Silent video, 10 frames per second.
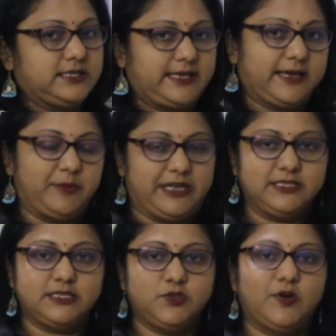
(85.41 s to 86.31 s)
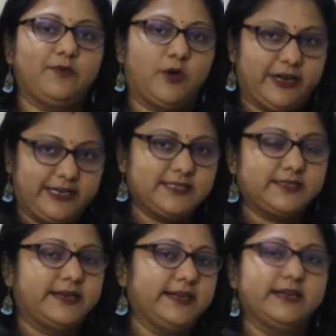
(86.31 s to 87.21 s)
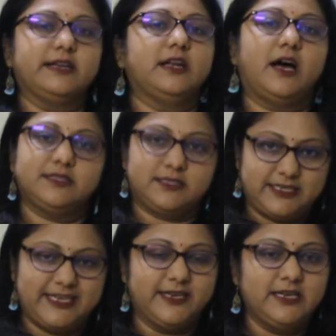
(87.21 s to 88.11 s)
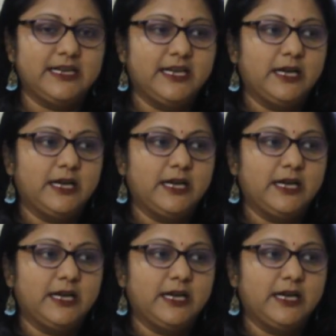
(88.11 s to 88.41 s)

segments you have already studied in class 10,